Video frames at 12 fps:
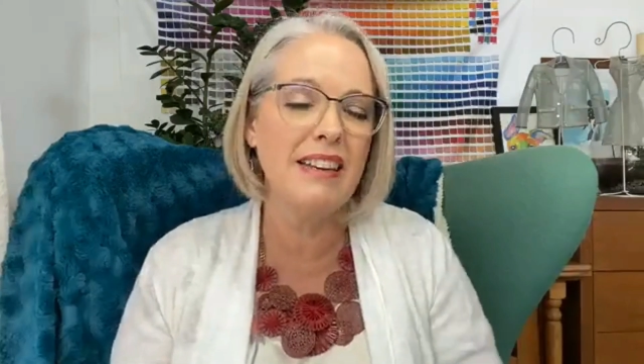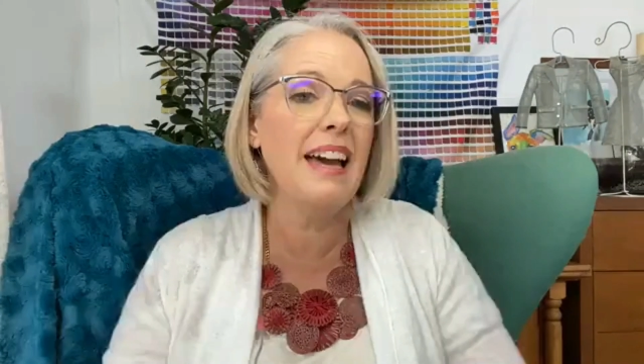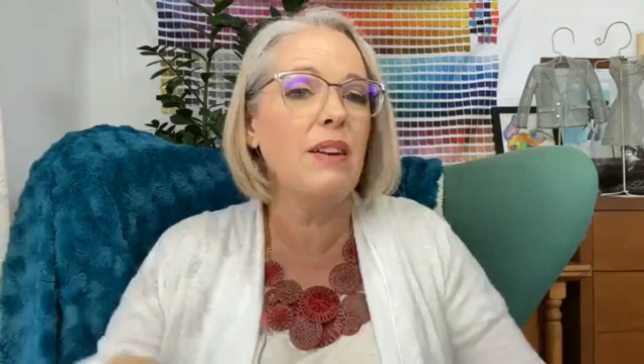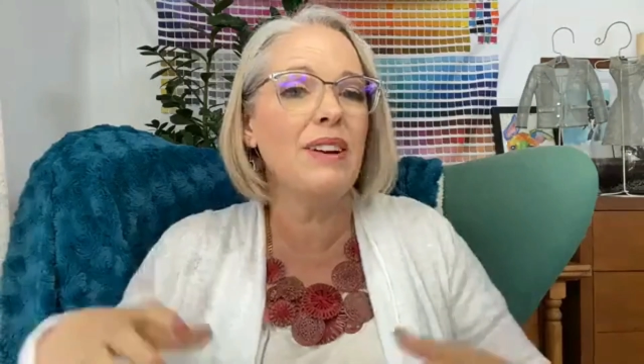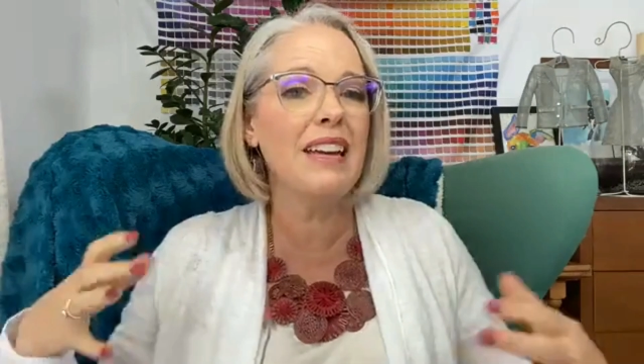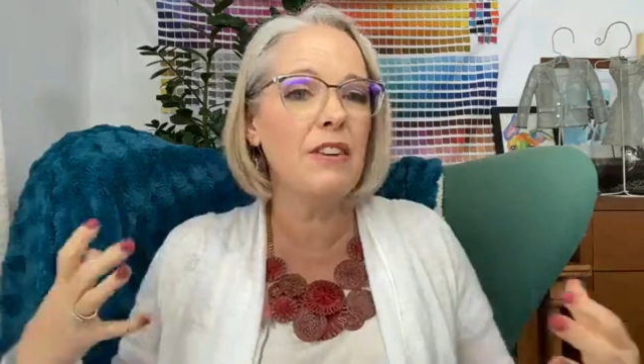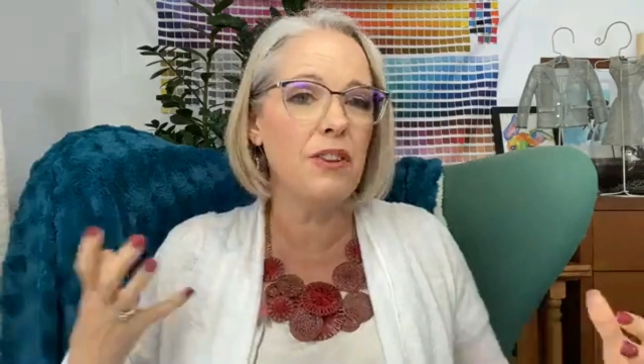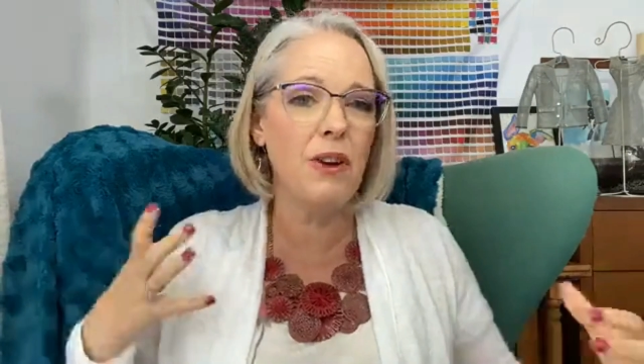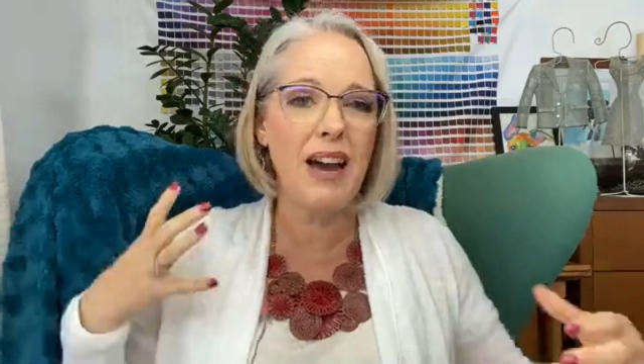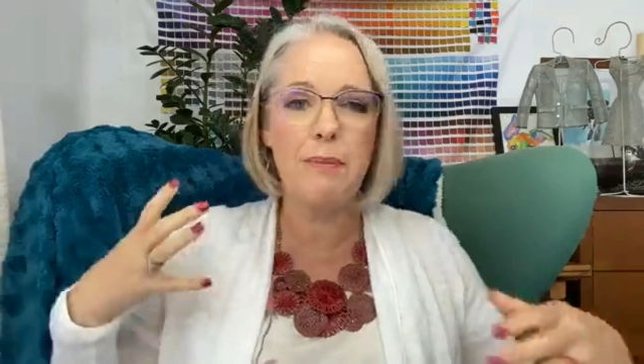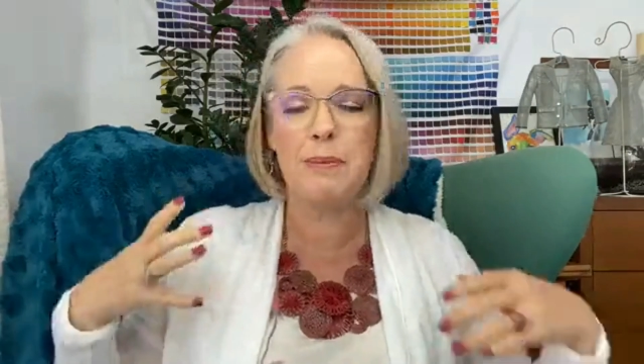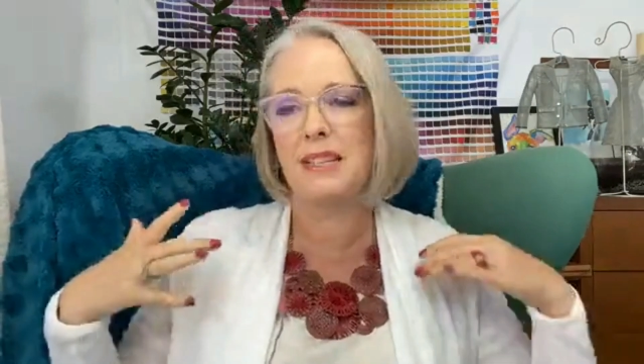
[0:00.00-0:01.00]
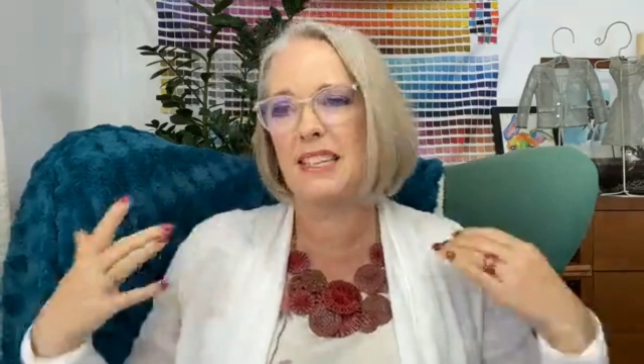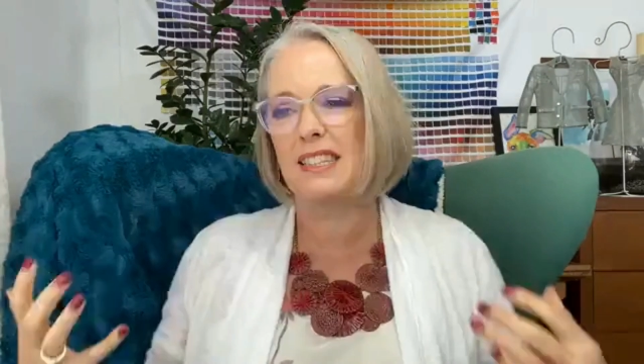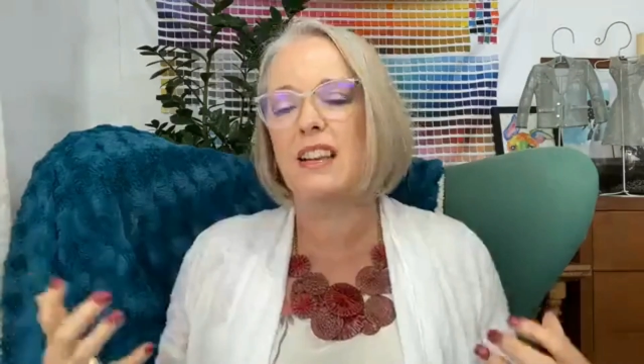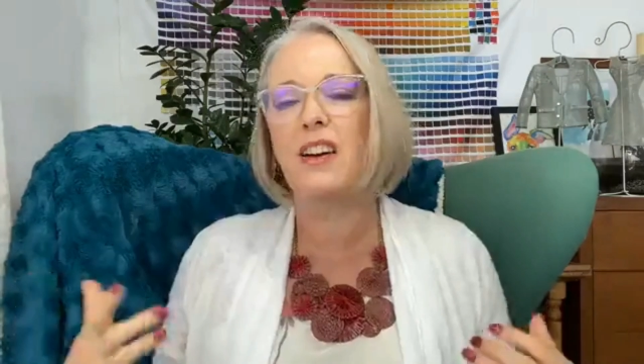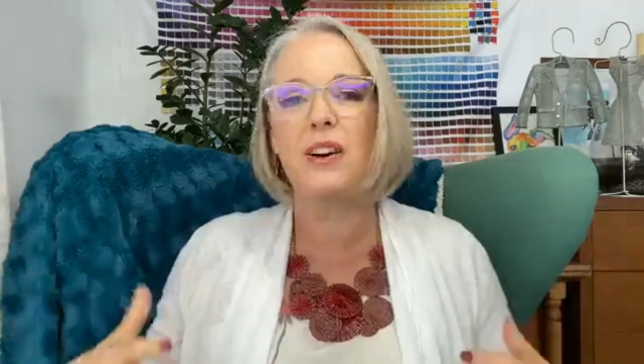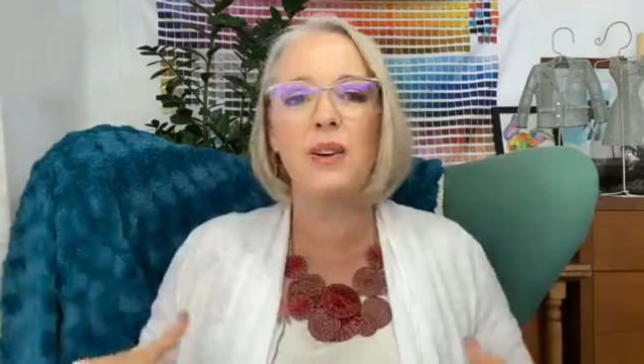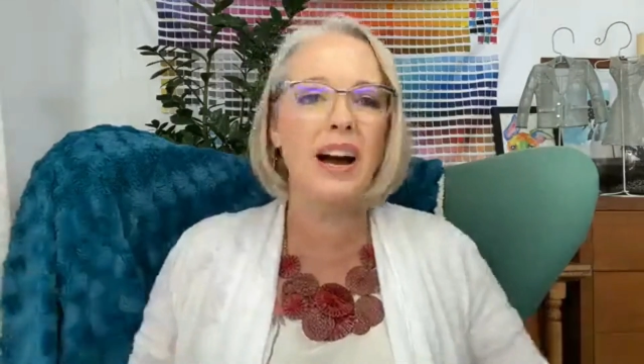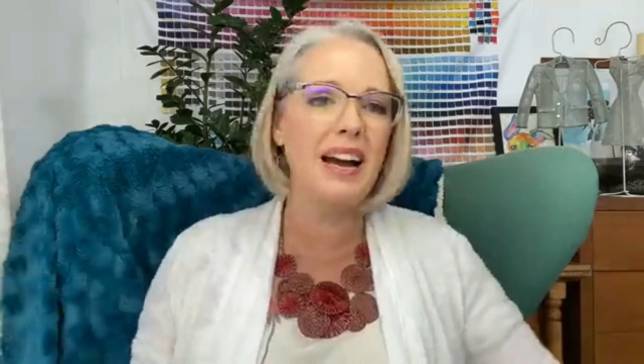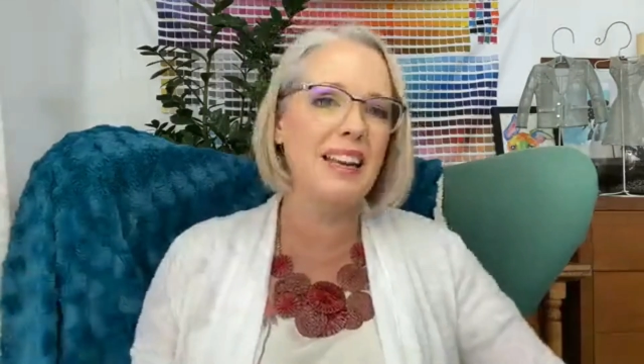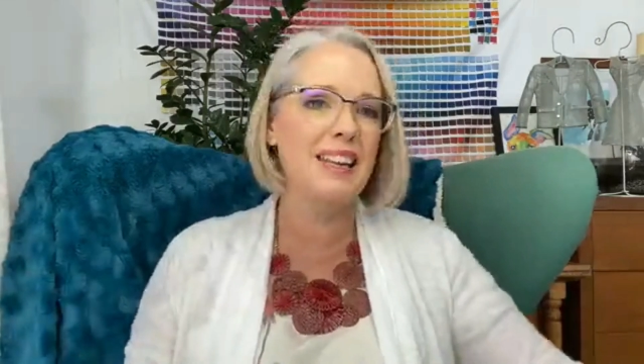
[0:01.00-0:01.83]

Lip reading: Now, if you happen to just go, I